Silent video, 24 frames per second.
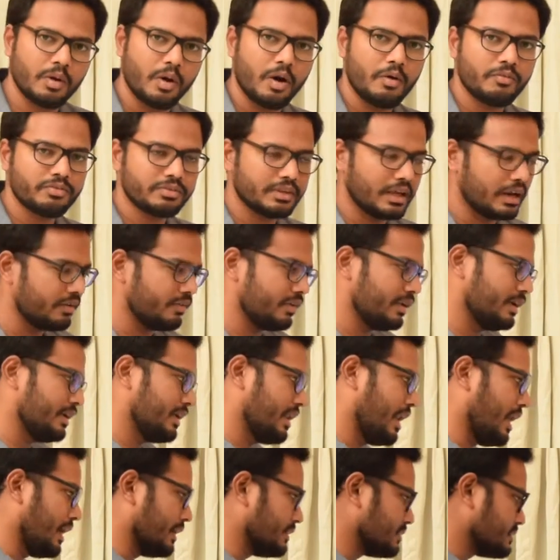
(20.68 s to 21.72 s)
of salivary
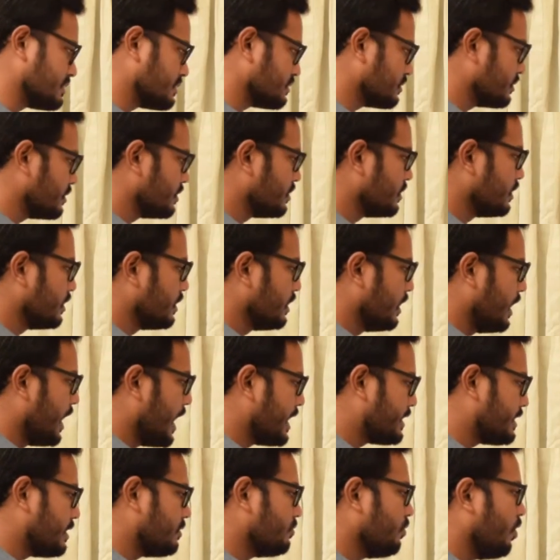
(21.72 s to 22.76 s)
glands.
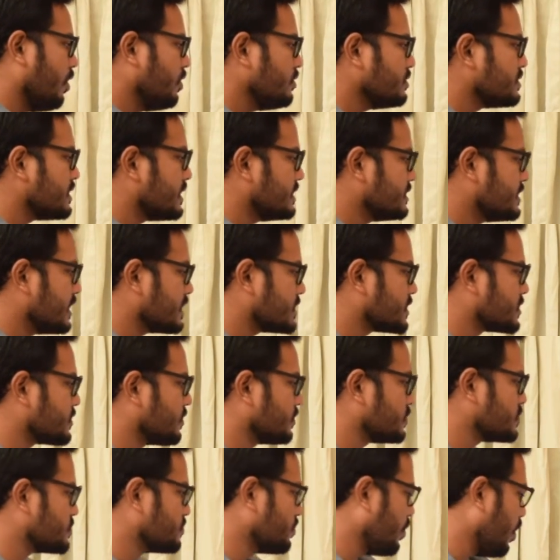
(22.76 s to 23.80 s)
It involves injection
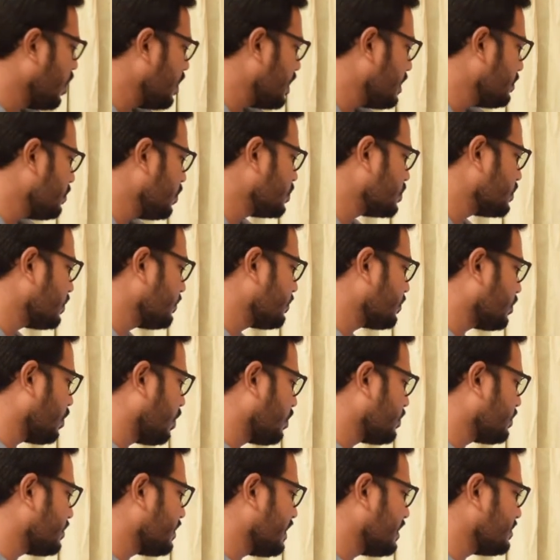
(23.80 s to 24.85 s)
of small amount of
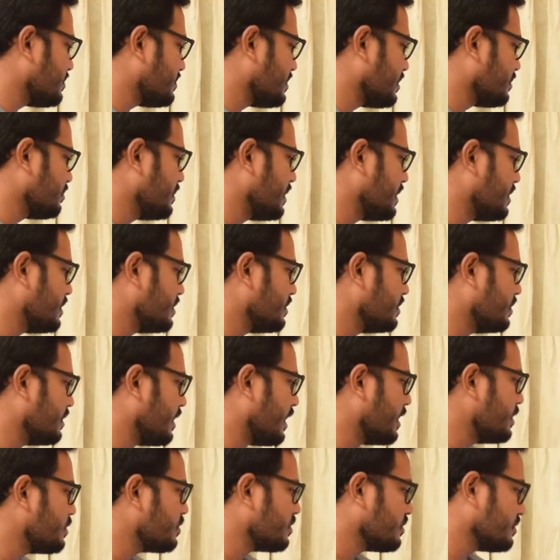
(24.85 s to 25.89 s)
contrasting media
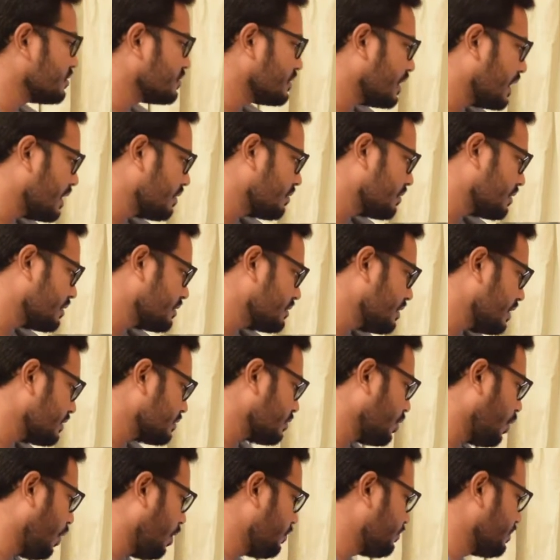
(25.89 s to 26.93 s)
into the salivary
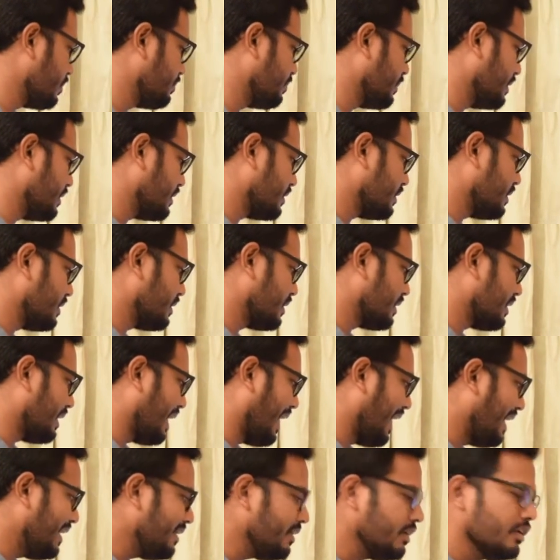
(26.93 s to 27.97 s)
duct of a particular
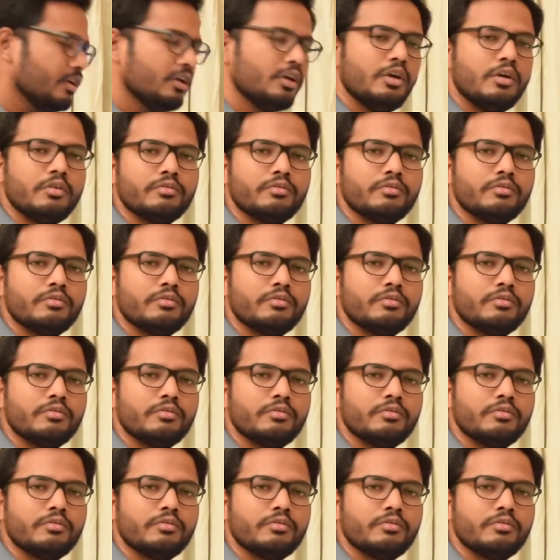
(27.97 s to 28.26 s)
gland,